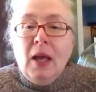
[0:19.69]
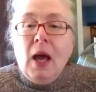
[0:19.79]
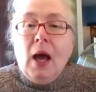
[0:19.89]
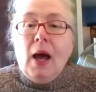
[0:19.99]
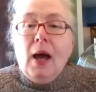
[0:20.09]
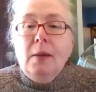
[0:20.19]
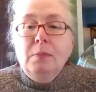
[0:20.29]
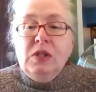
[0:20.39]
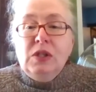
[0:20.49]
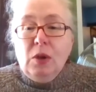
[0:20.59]

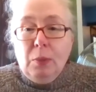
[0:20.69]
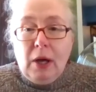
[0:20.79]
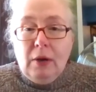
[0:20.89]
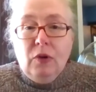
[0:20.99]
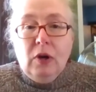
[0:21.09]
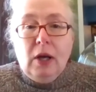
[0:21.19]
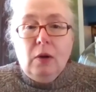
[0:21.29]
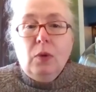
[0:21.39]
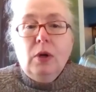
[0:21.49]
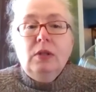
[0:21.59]
I'm Sue Bradford
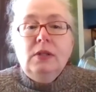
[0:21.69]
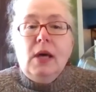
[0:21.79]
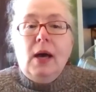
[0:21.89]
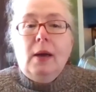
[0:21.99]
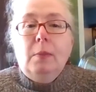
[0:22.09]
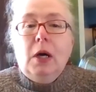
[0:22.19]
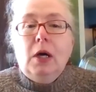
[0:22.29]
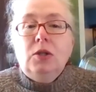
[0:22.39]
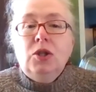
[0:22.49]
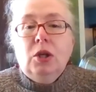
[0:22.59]
Edwards. I'm
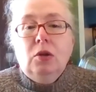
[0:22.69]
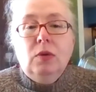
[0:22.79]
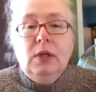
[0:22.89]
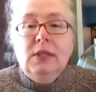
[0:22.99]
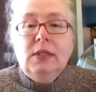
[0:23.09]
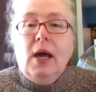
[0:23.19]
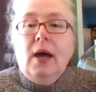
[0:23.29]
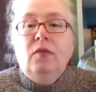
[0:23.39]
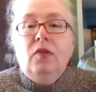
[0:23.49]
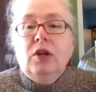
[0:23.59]
a children's
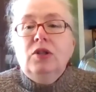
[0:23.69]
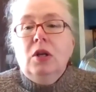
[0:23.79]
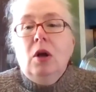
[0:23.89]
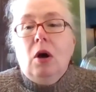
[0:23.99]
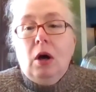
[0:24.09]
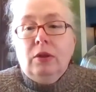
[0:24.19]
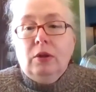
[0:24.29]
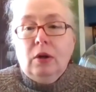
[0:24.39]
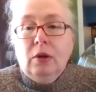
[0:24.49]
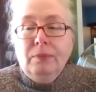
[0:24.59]
nonfiction
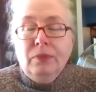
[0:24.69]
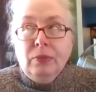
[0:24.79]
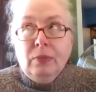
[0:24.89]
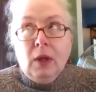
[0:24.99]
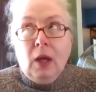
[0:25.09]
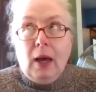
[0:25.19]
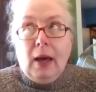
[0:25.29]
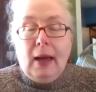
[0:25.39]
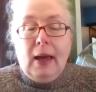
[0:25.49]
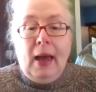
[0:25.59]
author.
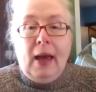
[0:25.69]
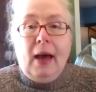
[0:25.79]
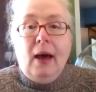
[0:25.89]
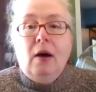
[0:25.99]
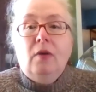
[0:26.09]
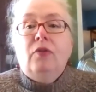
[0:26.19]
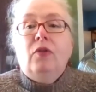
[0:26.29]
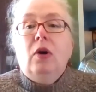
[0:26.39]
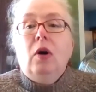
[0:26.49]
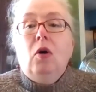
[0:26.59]
I have
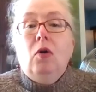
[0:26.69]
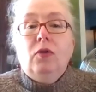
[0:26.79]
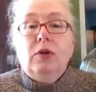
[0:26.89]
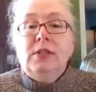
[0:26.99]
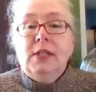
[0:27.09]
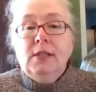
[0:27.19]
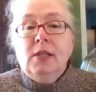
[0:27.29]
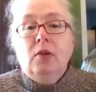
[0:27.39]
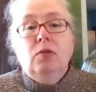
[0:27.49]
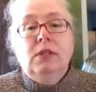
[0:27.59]
over
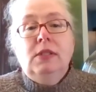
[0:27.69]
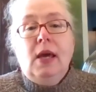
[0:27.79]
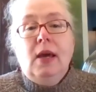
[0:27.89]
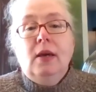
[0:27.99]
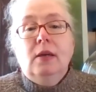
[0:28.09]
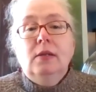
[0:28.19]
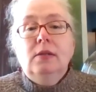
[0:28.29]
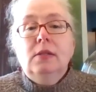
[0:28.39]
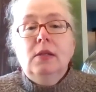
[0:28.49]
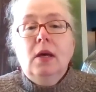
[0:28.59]
600
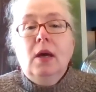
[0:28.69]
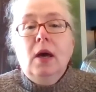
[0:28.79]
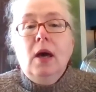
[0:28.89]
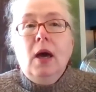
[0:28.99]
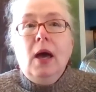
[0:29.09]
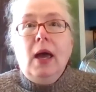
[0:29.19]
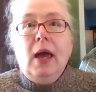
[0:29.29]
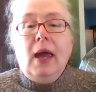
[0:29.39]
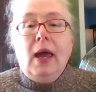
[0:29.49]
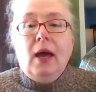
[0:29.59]
sales,
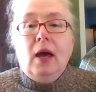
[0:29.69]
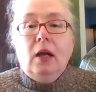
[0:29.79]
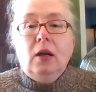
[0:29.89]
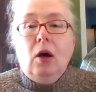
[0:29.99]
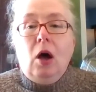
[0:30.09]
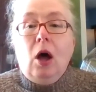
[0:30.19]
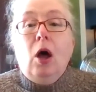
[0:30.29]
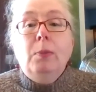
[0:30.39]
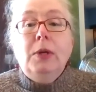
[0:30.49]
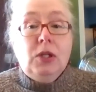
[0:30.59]
and
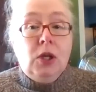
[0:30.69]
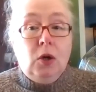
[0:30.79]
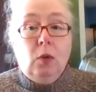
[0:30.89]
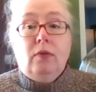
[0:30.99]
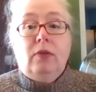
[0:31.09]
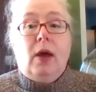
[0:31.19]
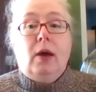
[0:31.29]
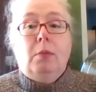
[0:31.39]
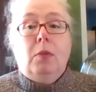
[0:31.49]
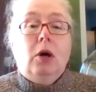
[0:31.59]
all but 2 of
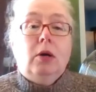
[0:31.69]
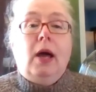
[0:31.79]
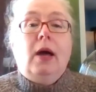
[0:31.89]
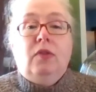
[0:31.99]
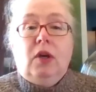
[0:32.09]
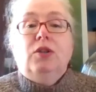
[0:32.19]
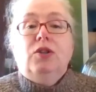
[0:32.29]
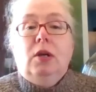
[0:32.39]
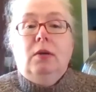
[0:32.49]
them are nonfiction.